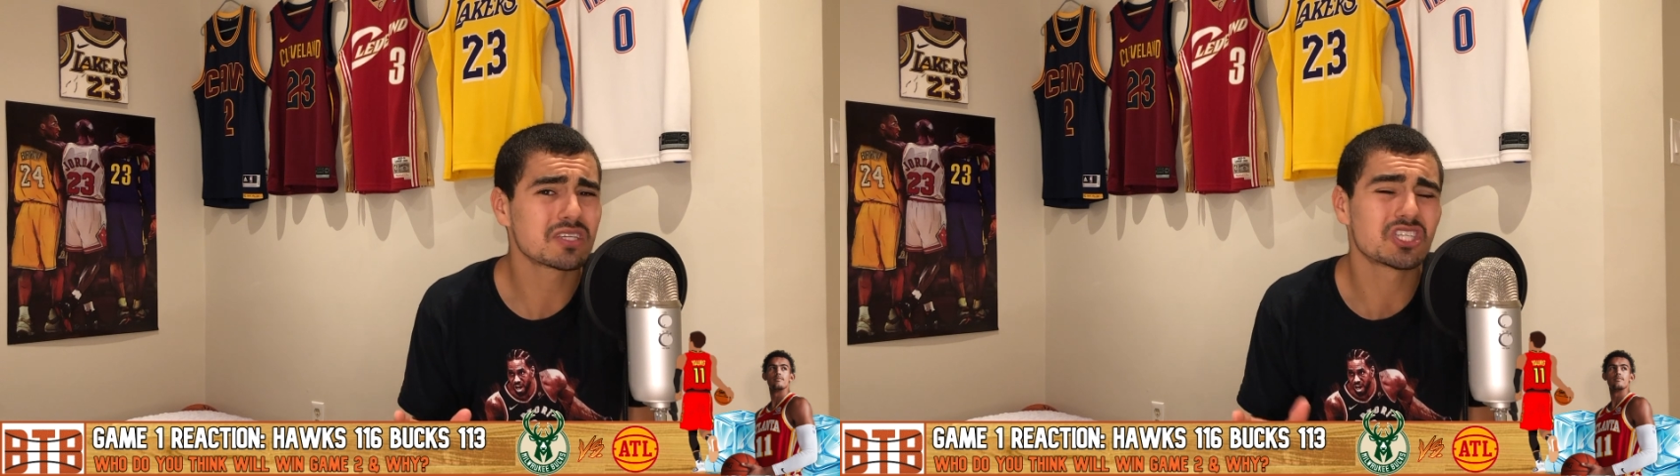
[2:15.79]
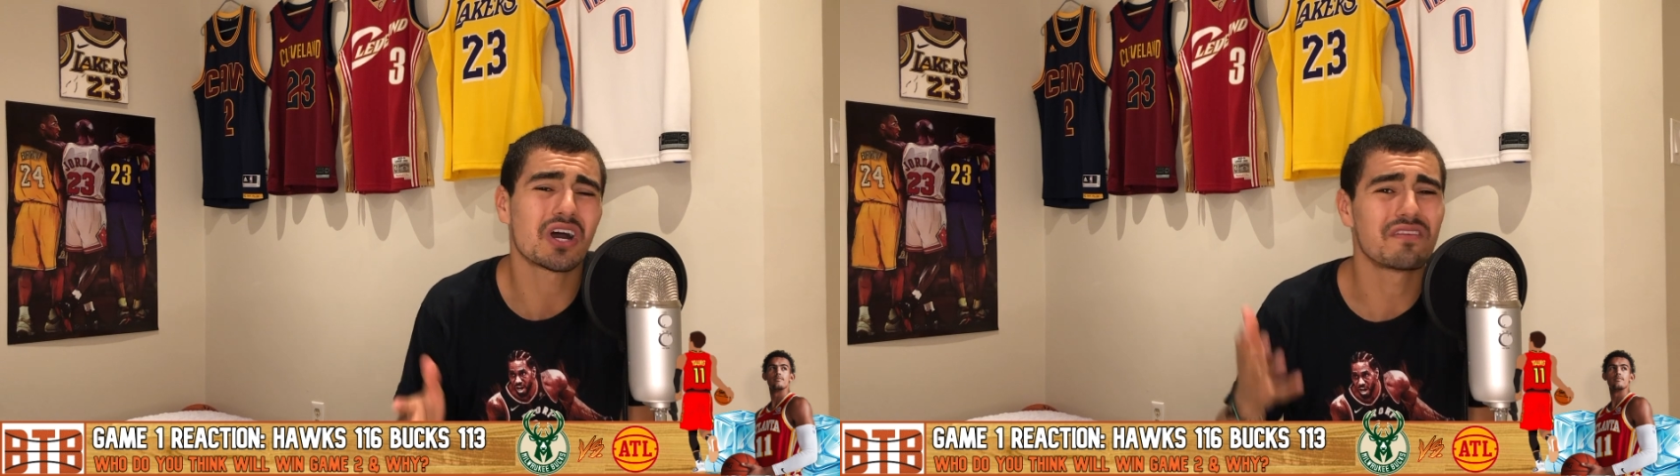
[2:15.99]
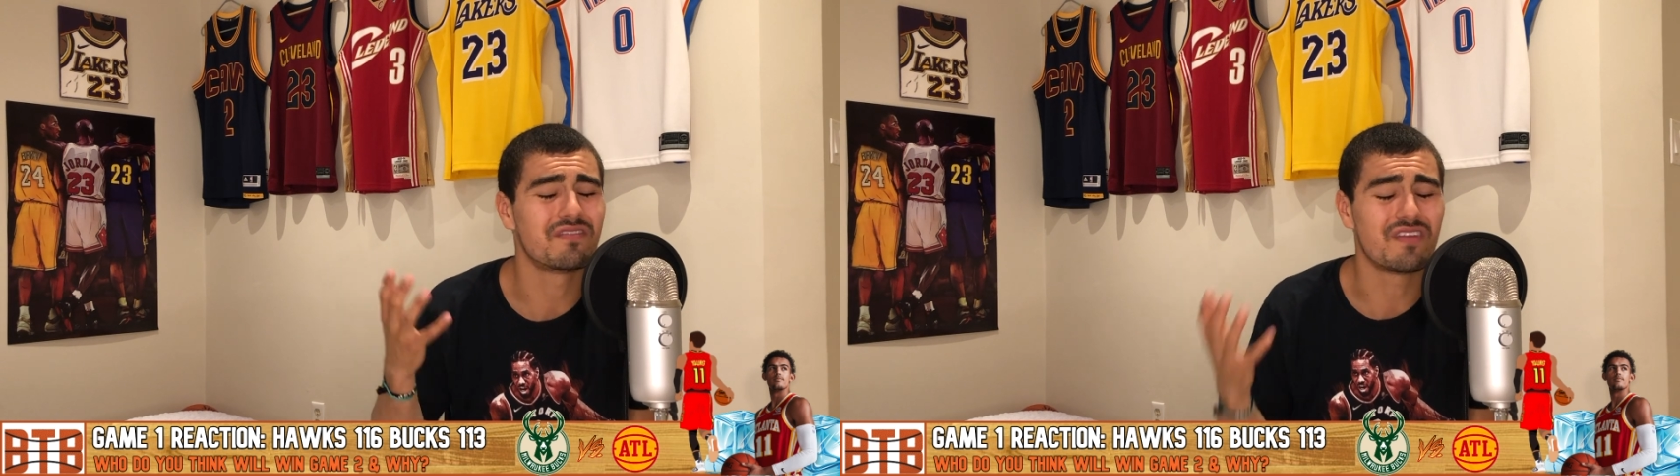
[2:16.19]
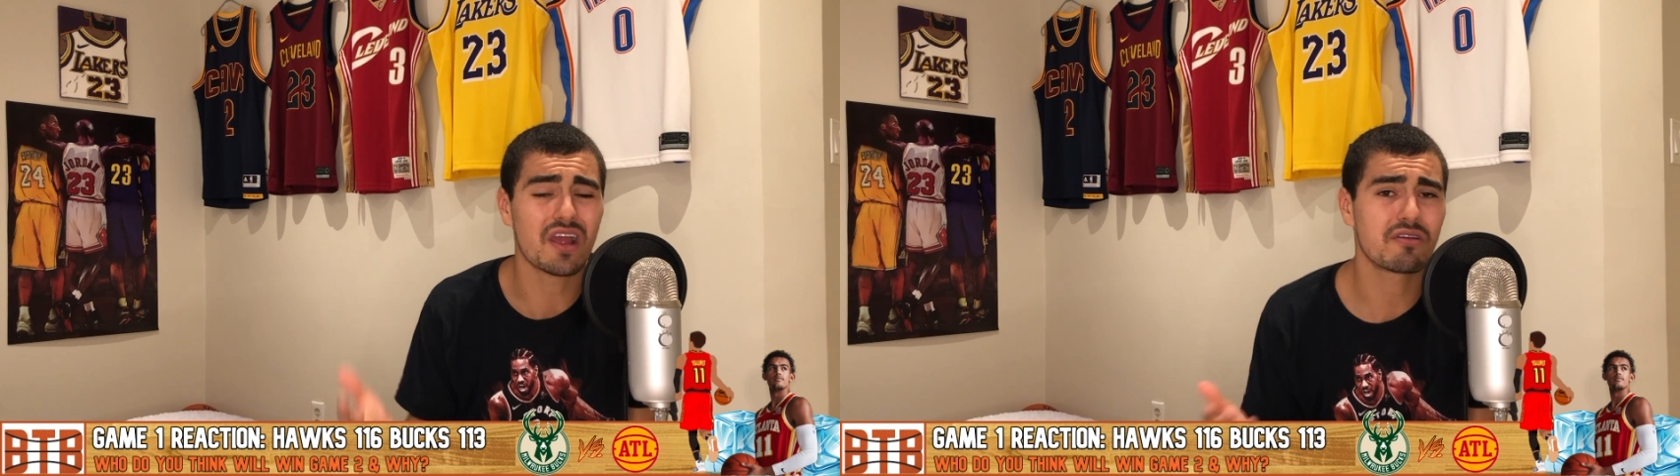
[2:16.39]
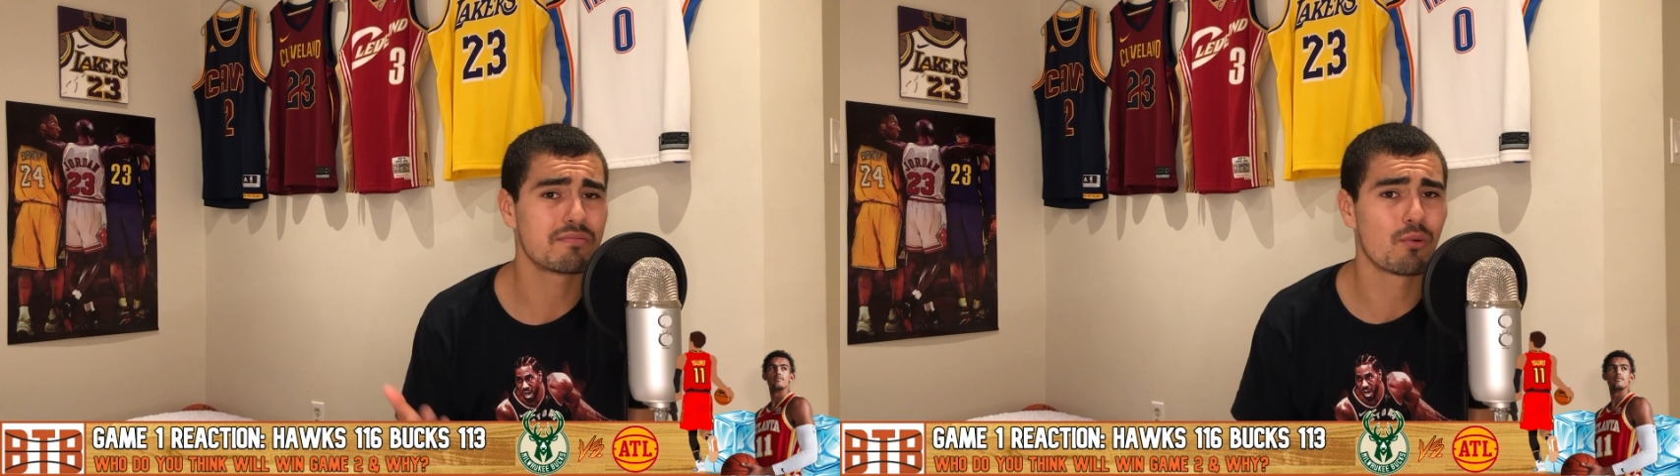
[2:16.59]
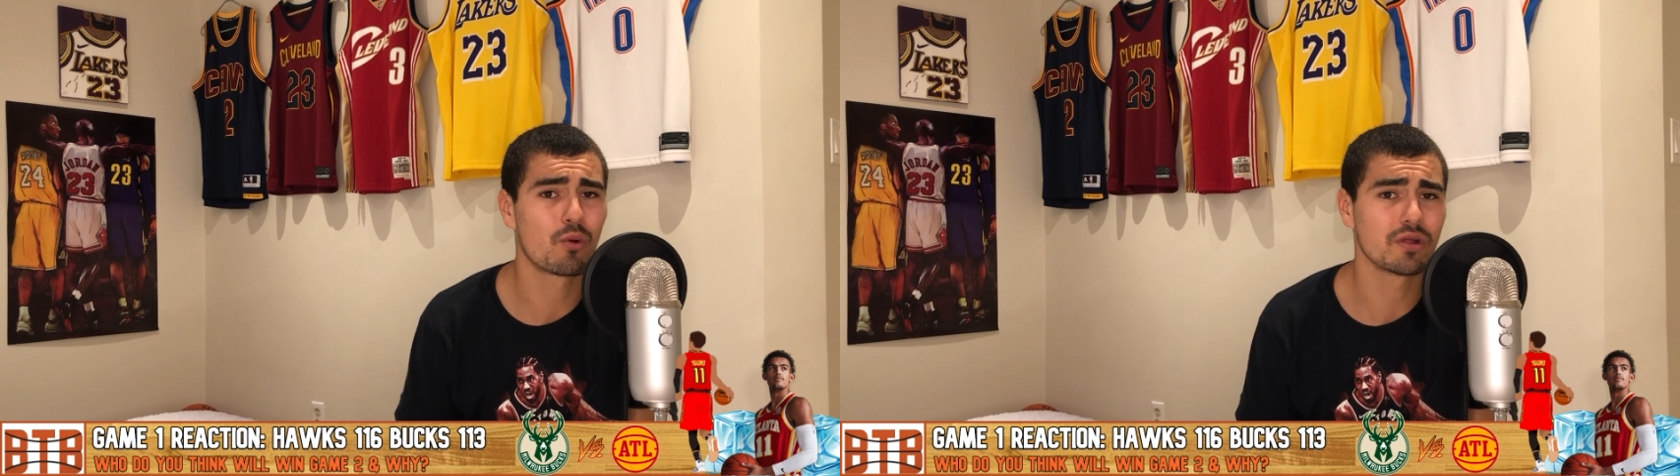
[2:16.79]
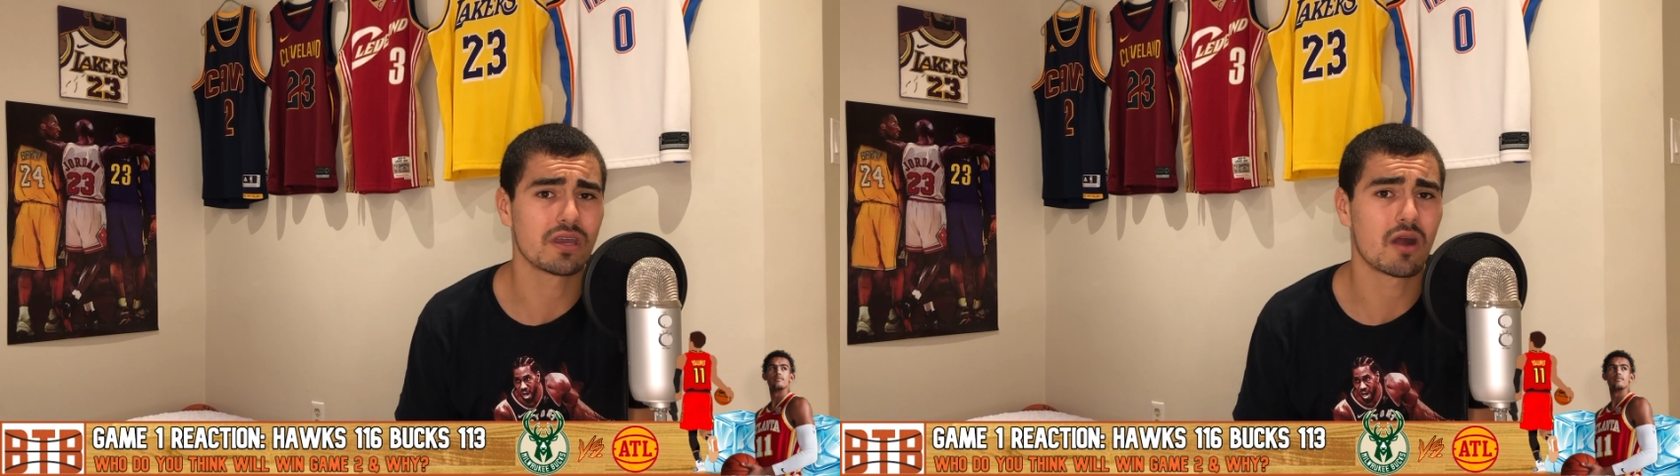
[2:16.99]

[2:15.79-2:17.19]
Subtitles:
shot very poorly.